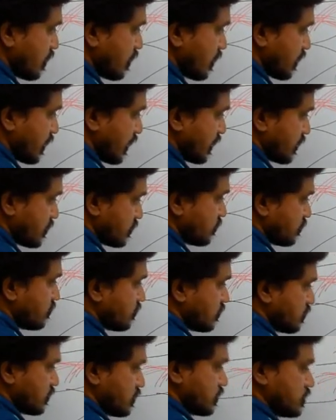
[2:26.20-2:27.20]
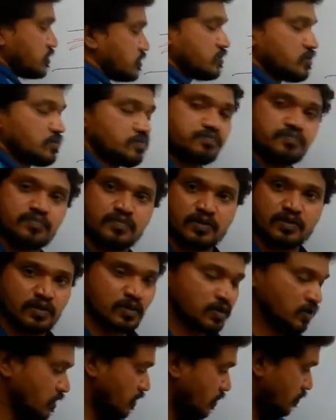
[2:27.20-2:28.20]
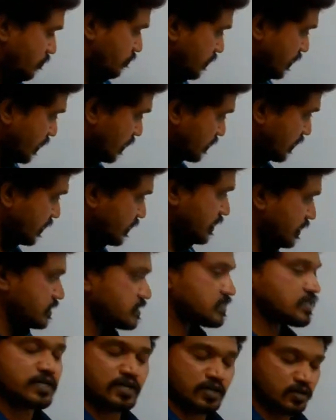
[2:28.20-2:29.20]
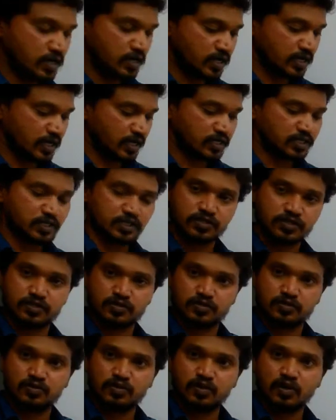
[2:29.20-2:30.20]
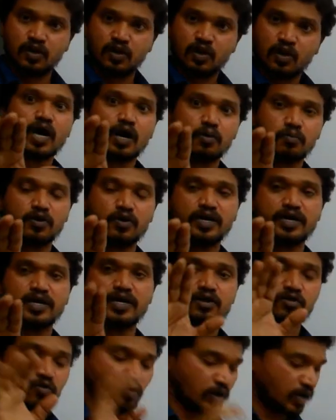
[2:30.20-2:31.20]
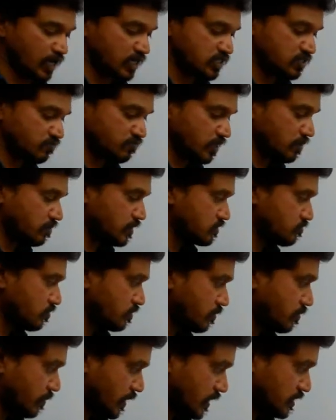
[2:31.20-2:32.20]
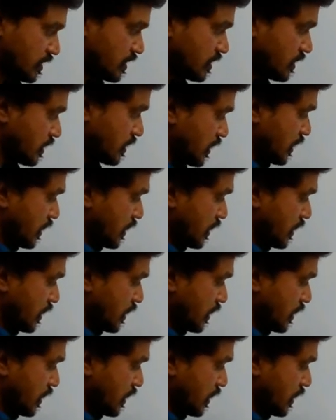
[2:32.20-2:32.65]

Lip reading: connective tissue. If you take the dense regular connective tissue, abundant collagen fibers will be present.